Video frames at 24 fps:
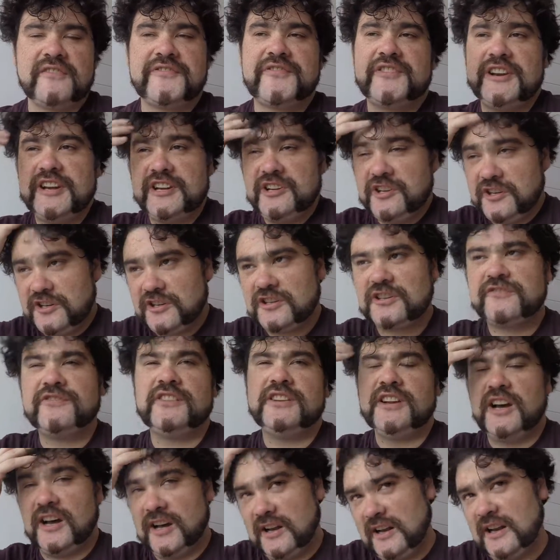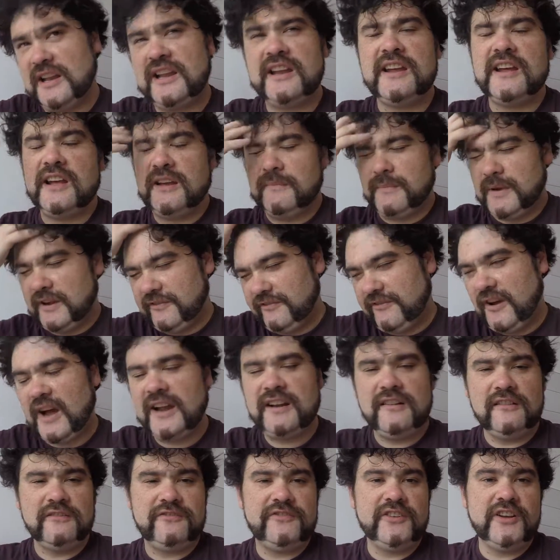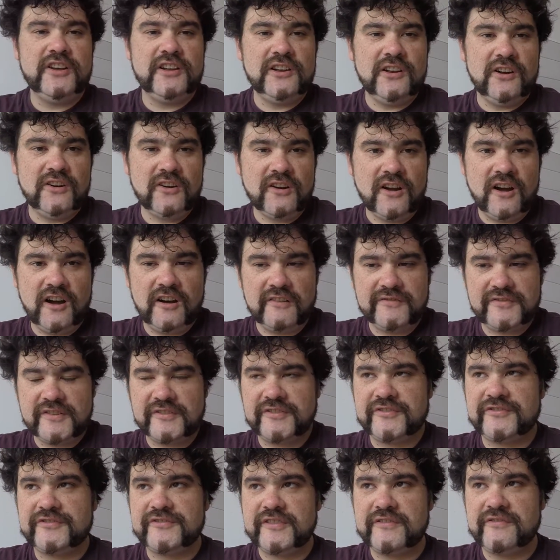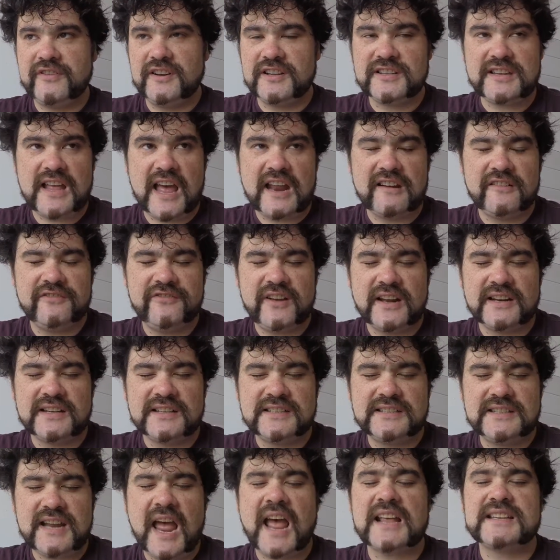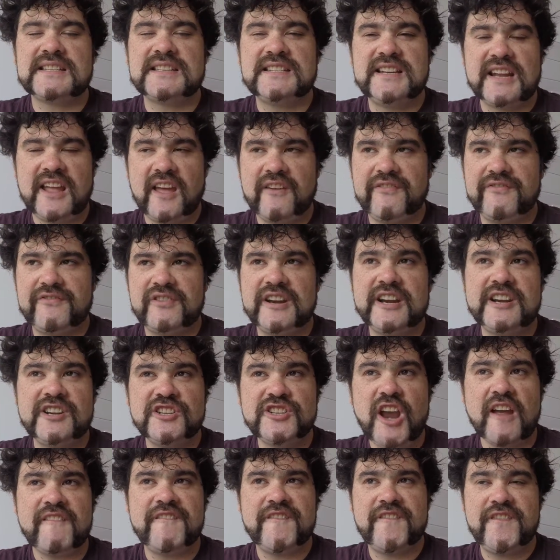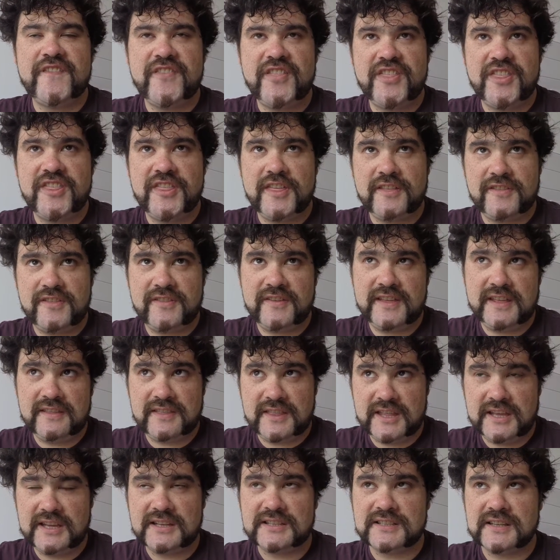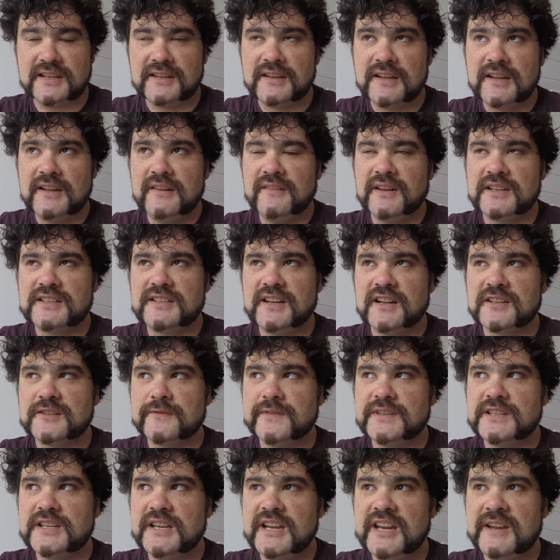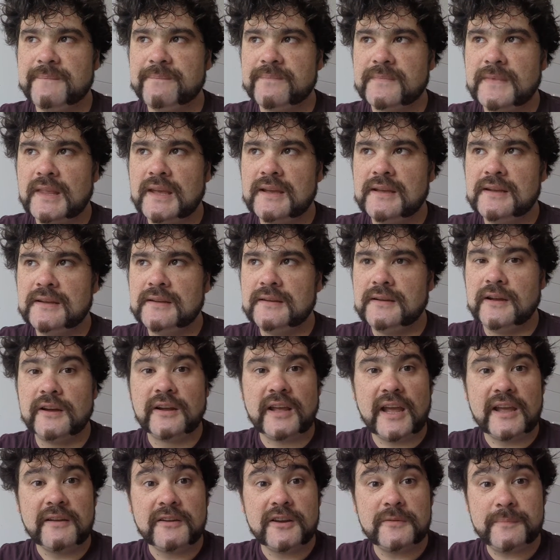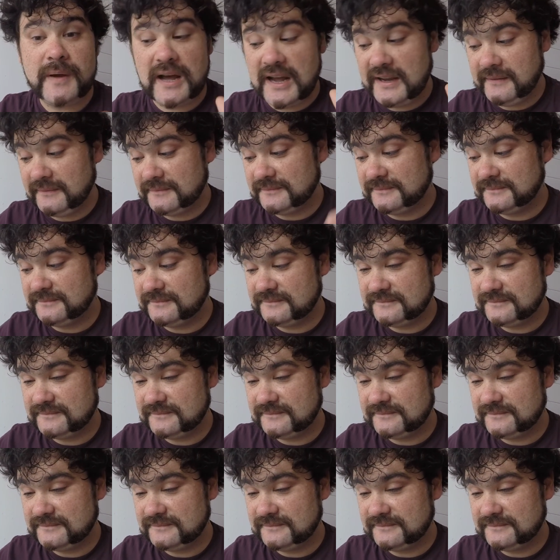Fringe finale, my final furlong of frivolous and fantastic Fringe theatre that starts with a T. Okay, goodbye.